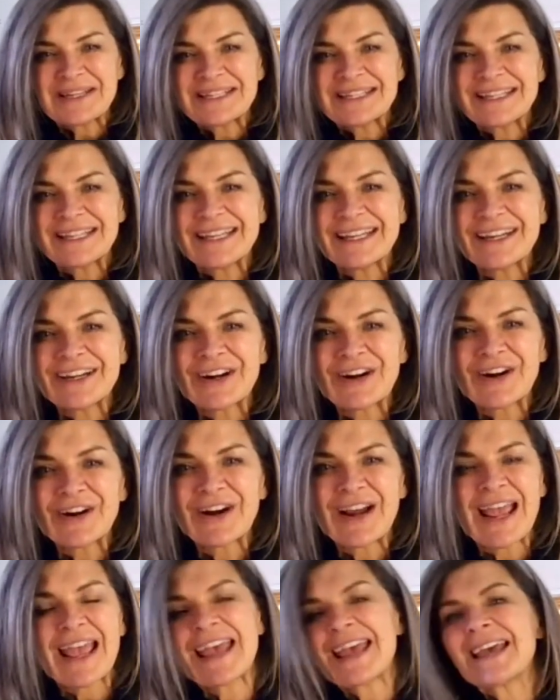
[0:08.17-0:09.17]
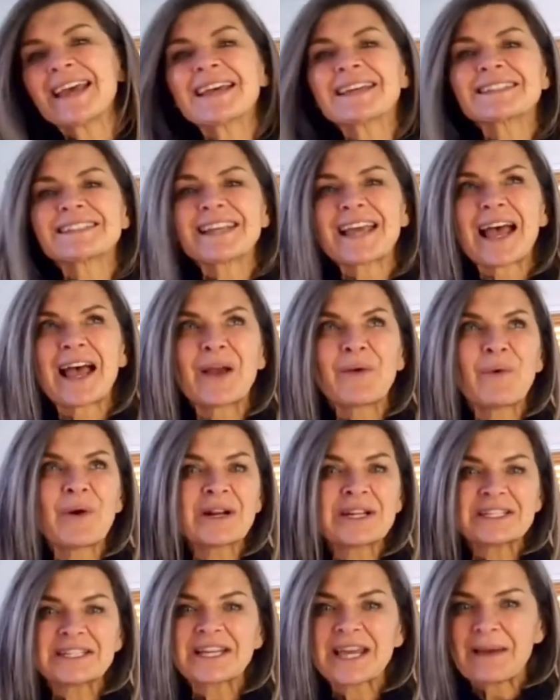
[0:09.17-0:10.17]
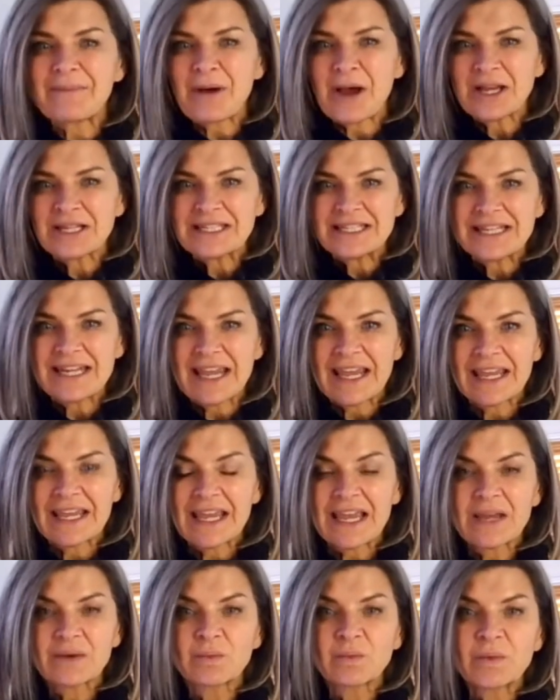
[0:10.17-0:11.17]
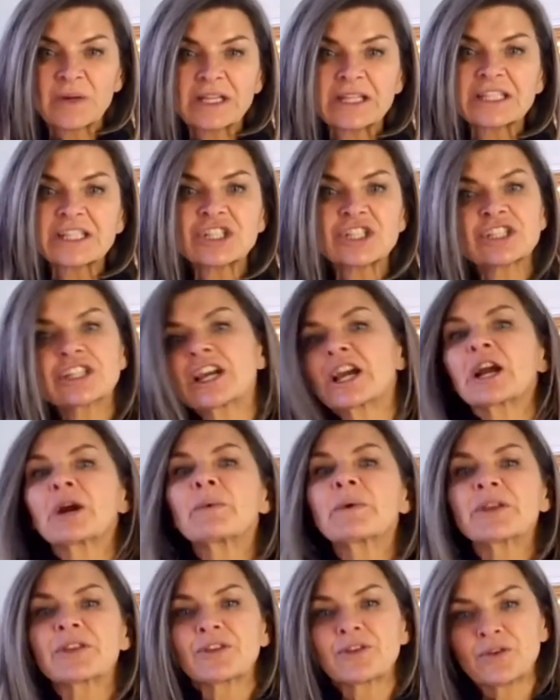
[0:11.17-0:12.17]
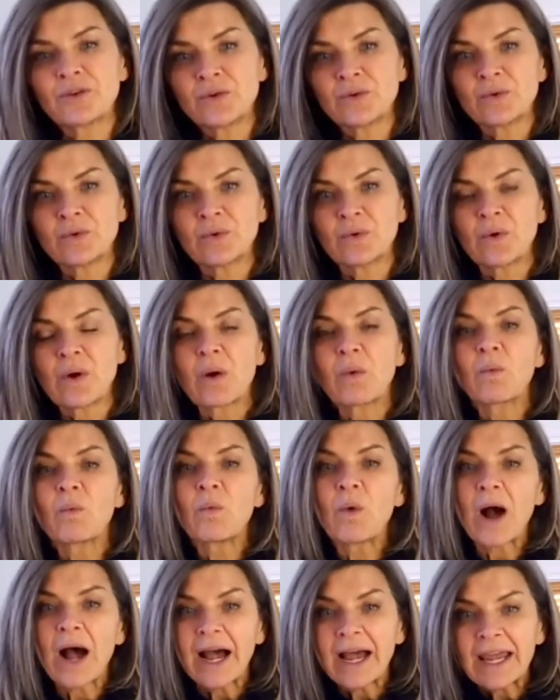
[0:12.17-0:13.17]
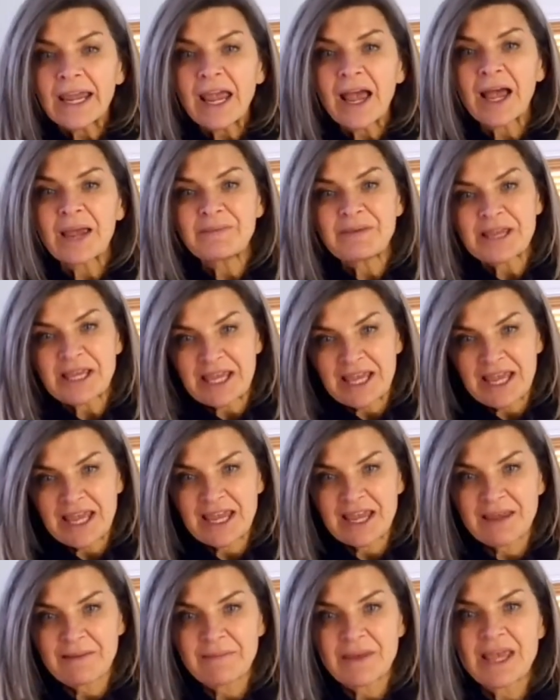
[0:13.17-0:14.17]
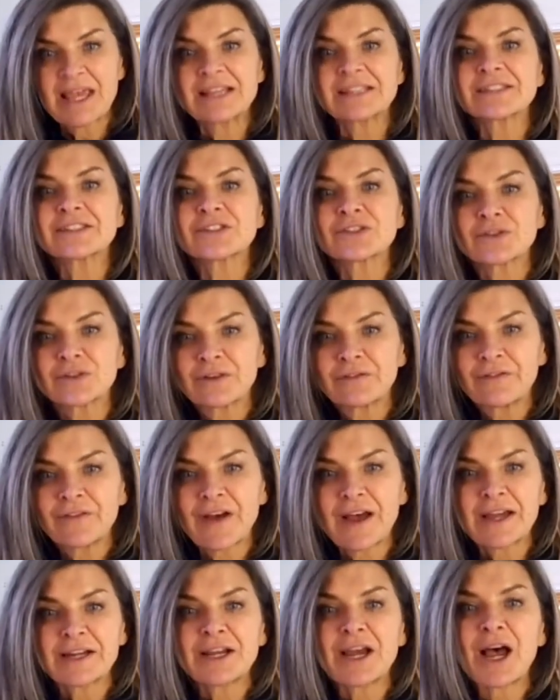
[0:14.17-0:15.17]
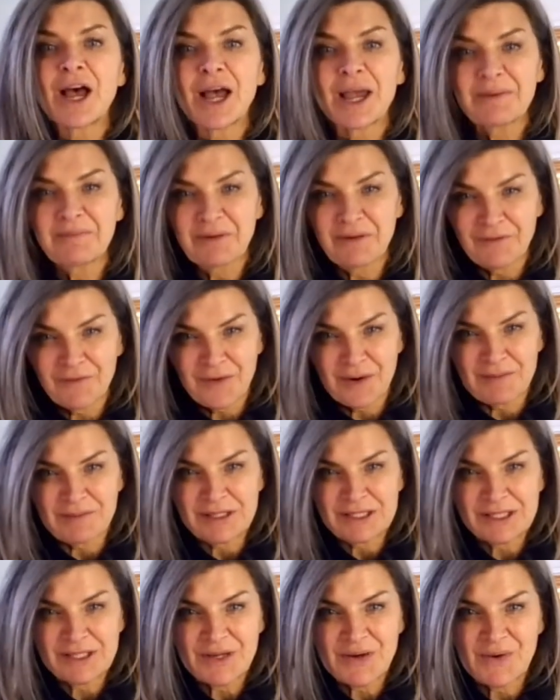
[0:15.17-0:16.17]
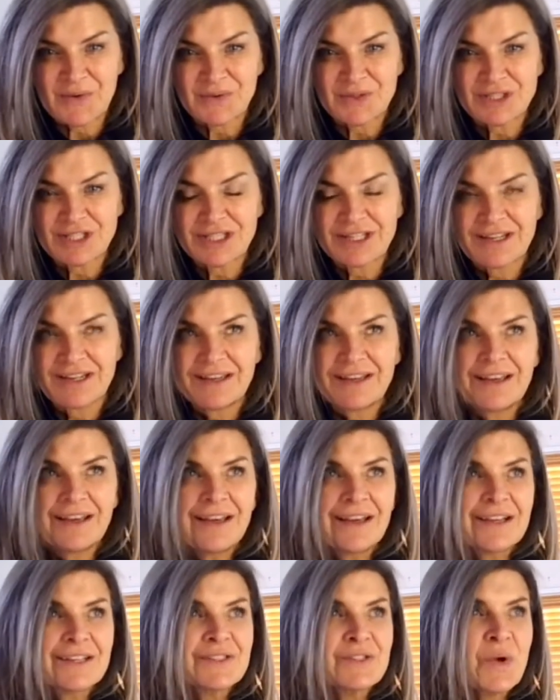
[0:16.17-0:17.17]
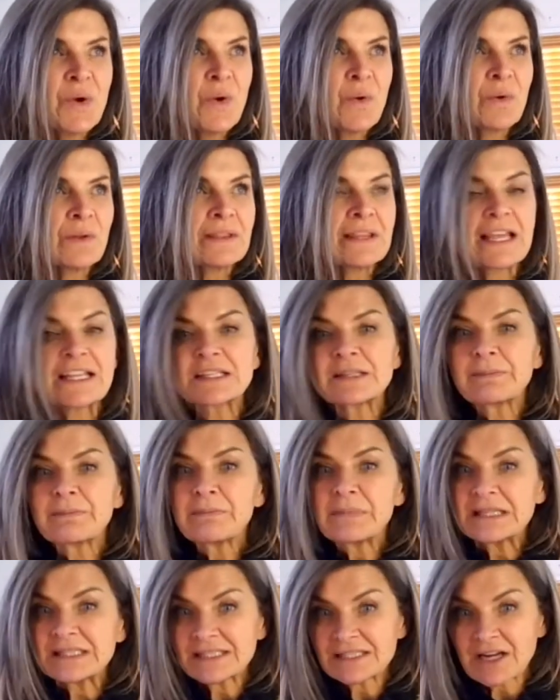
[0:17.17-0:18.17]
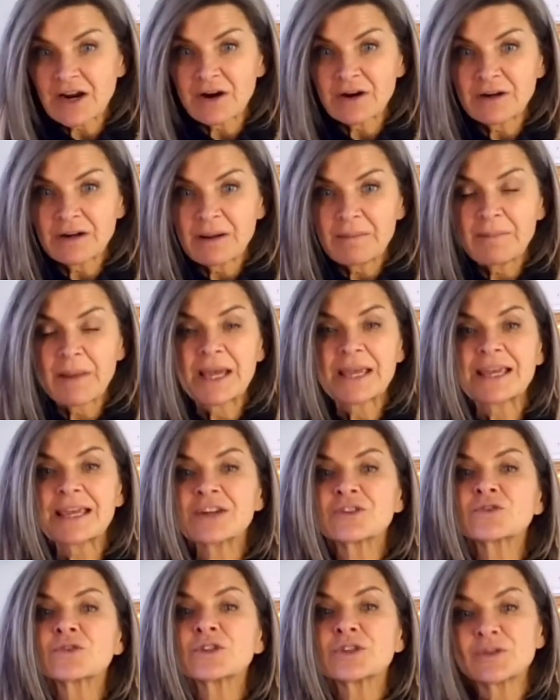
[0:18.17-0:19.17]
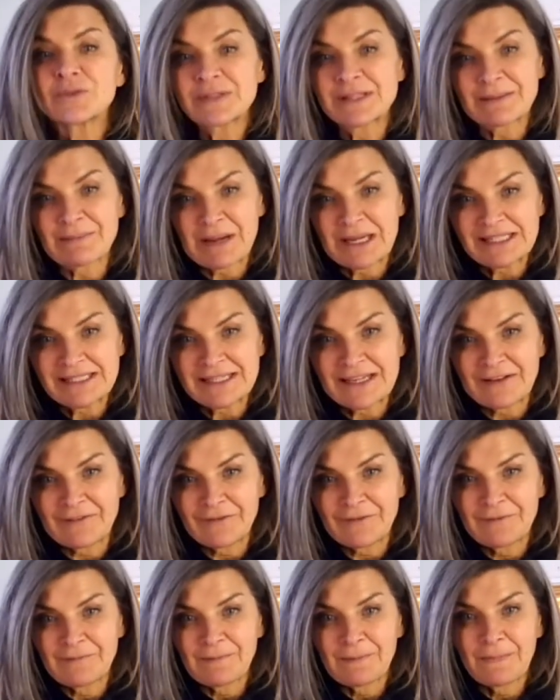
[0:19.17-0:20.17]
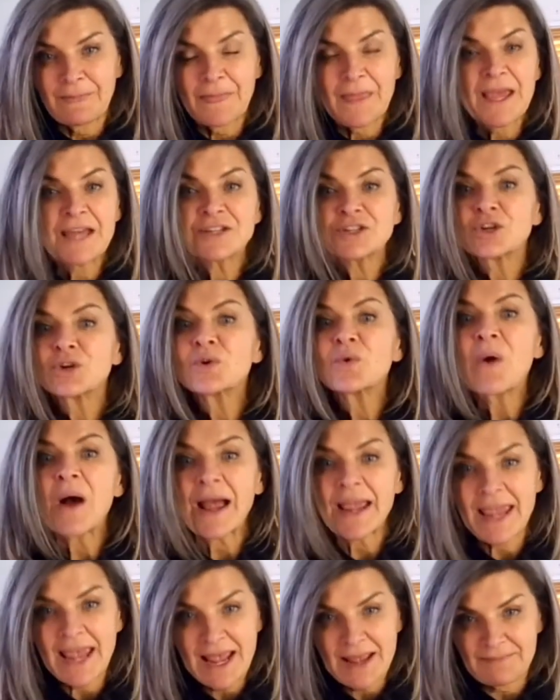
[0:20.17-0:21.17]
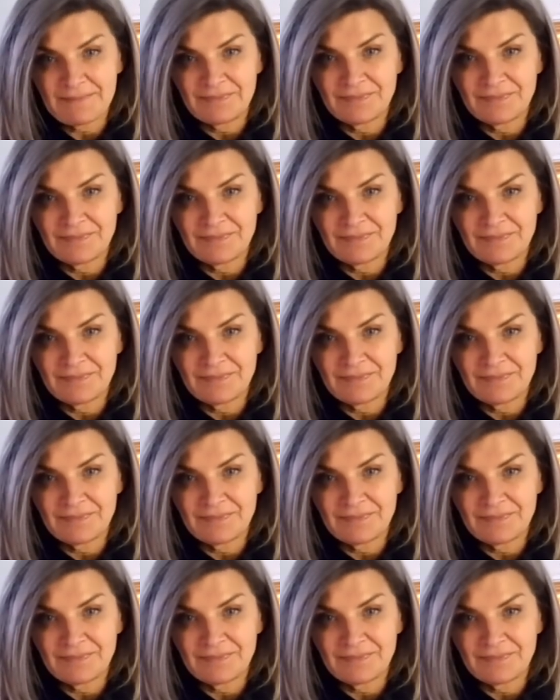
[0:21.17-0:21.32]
here, and I wanted to come on today and really share with you why I became a certified high performance coach. So let me start by introducing myself and who I am.